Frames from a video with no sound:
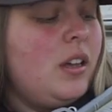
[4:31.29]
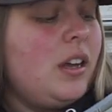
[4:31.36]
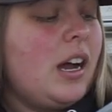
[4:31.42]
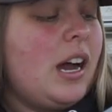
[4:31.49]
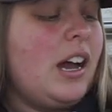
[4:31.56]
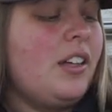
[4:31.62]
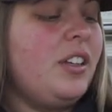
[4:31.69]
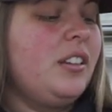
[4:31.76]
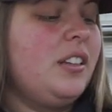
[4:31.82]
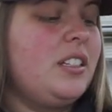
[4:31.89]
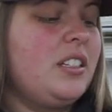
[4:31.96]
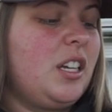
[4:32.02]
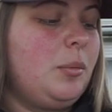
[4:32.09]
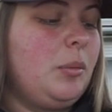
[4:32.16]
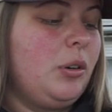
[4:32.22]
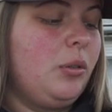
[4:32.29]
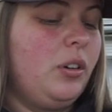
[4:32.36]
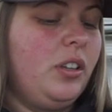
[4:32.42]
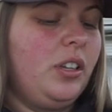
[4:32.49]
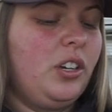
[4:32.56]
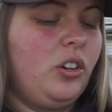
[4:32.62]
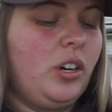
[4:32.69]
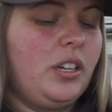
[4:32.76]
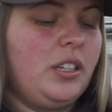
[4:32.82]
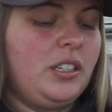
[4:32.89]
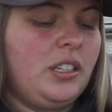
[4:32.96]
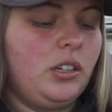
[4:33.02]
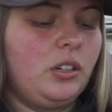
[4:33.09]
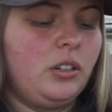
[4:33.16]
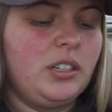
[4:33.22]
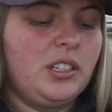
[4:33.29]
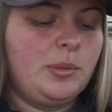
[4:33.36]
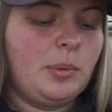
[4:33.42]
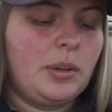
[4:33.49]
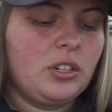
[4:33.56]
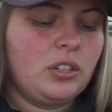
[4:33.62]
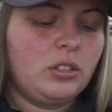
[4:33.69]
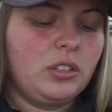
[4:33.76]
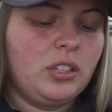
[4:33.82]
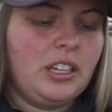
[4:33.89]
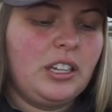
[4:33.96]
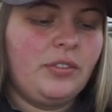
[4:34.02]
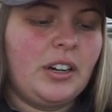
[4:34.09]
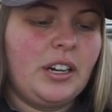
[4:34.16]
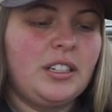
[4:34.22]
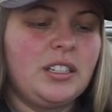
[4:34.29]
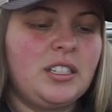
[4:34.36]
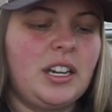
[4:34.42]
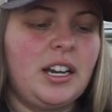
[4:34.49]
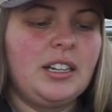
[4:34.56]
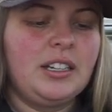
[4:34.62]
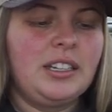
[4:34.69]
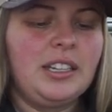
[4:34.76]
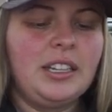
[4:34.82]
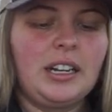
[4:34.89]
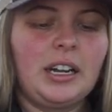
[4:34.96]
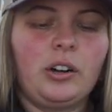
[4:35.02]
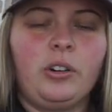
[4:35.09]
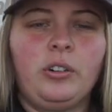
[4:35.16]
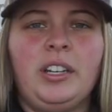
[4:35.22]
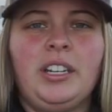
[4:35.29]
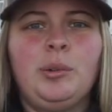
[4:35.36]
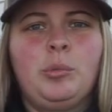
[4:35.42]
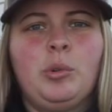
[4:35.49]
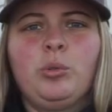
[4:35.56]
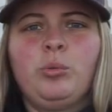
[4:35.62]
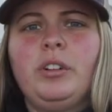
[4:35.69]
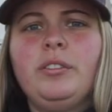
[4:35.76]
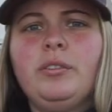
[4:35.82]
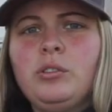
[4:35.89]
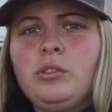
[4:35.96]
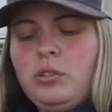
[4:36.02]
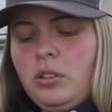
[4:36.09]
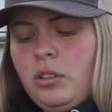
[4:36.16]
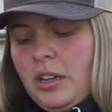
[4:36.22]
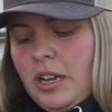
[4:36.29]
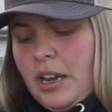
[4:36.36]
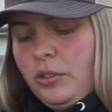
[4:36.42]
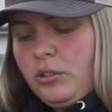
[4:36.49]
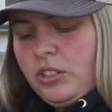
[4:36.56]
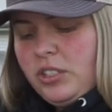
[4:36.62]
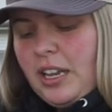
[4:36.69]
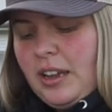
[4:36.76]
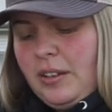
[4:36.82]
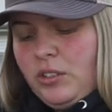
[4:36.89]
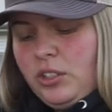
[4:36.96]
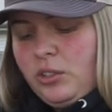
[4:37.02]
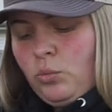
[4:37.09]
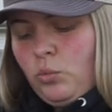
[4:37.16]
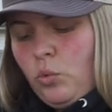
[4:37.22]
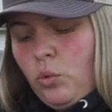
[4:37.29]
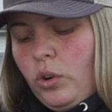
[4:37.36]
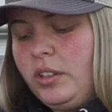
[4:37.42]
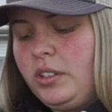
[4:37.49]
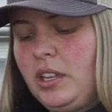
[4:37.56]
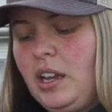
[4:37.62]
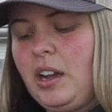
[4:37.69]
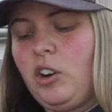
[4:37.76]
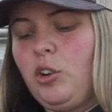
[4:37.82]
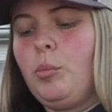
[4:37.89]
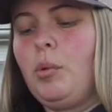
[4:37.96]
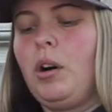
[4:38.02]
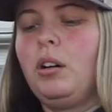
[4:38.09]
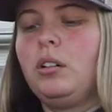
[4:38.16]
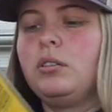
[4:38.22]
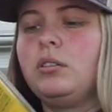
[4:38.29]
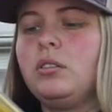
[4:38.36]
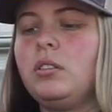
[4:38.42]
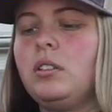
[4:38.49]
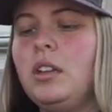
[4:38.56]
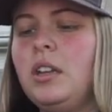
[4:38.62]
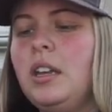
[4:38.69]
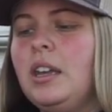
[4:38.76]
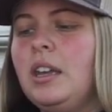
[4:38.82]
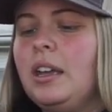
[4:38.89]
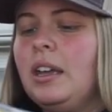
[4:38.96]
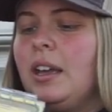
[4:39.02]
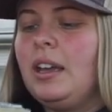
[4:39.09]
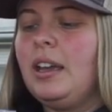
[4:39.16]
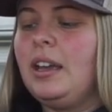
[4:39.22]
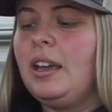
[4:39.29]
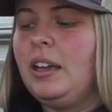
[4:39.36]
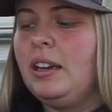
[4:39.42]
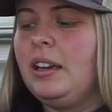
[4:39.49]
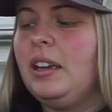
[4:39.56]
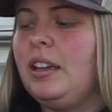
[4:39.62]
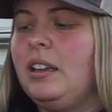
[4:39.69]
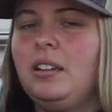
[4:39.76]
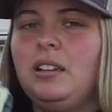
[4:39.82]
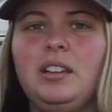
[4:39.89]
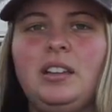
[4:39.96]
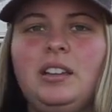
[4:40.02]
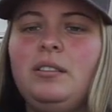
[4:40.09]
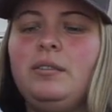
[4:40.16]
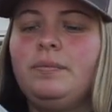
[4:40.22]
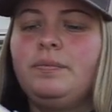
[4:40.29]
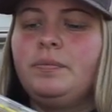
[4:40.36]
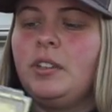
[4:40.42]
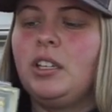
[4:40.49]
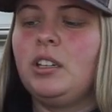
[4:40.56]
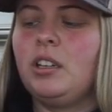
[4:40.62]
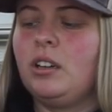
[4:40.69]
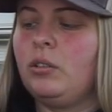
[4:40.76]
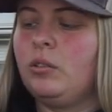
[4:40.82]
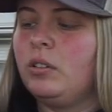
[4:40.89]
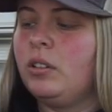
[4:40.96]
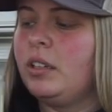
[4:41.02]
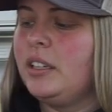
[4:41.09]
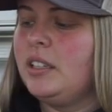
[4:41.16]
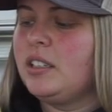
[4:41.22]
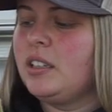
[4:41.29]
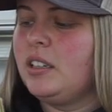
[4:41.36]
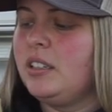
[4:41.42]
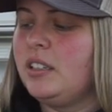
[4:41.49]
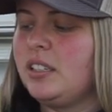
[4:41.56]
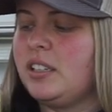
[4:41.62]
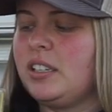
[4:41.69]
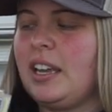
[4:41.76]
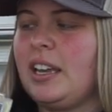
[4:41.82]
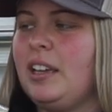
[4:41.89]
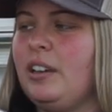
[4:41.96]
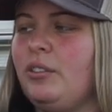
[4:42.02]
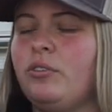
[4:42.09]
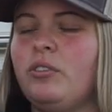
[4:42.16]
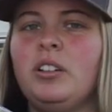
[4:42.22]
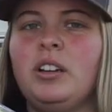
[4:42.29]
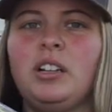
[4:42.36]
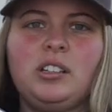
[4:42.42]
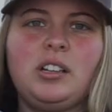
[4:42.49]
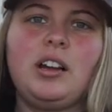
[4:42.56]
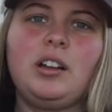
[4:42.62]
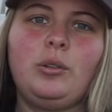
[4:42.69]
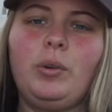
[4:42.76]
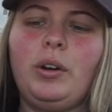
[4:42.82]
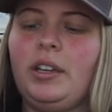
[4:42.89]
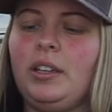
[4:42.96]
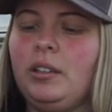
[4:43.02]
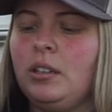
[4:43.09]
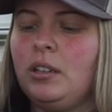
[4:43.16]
I think that's going to be a really great deal, especially if I decide to get out on any more rivers. I'll just have this one tackle box. And it's going to save a lot of weight.